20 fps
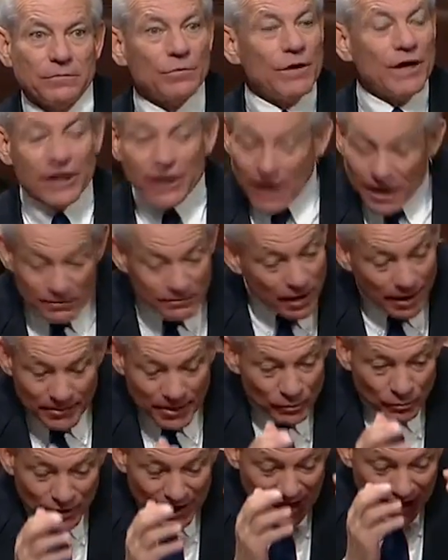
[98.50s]
We, I
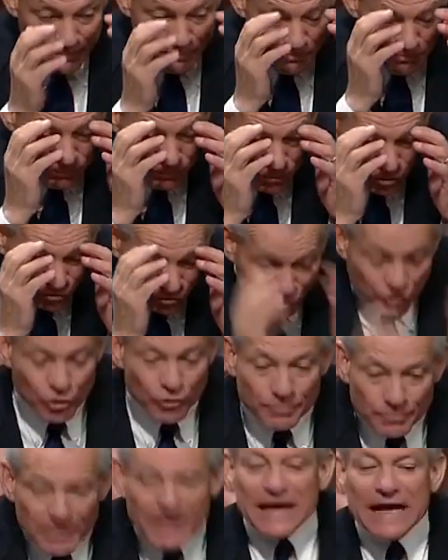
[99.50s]
mean, we had
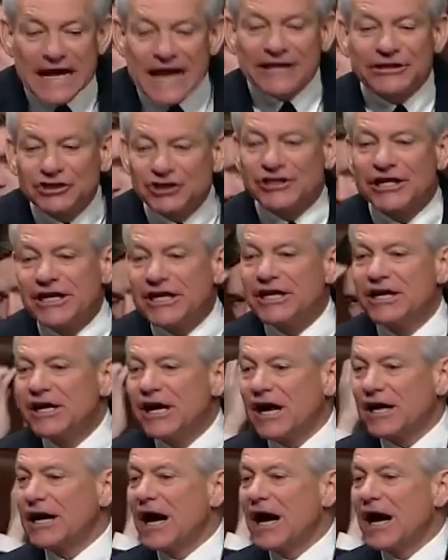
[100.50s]
two PhD